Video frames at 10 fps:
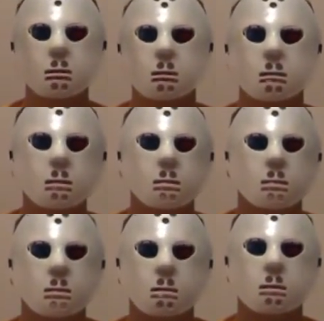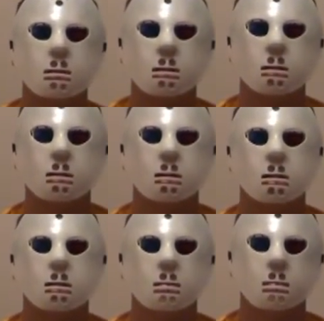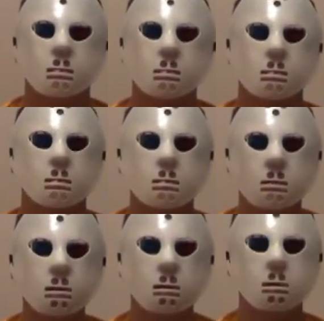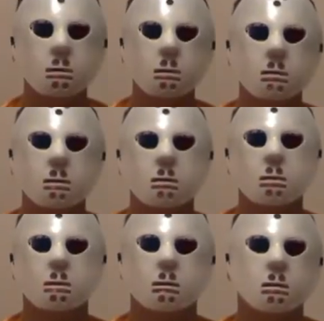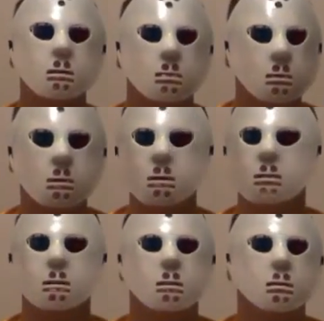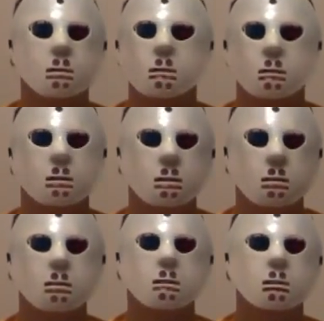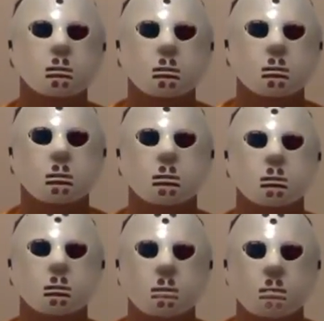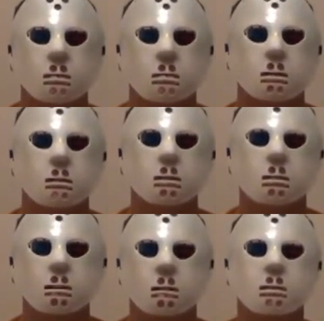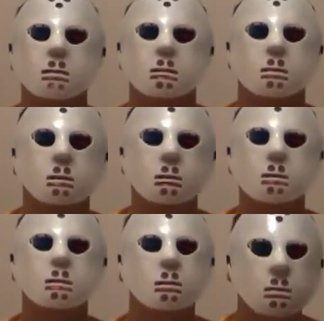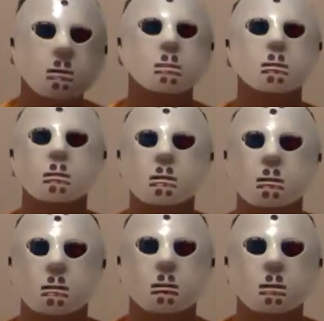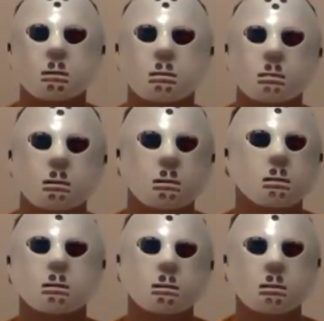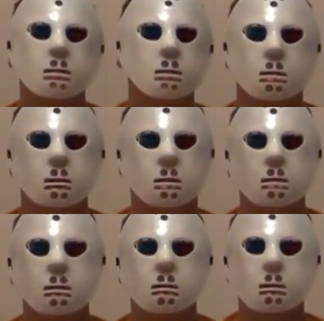Let me think. Horror fans will like this. Gore fans will like this. If you're a fan of Sam Raimi, you'll probably get a kick out of it, because it is Evil Dead.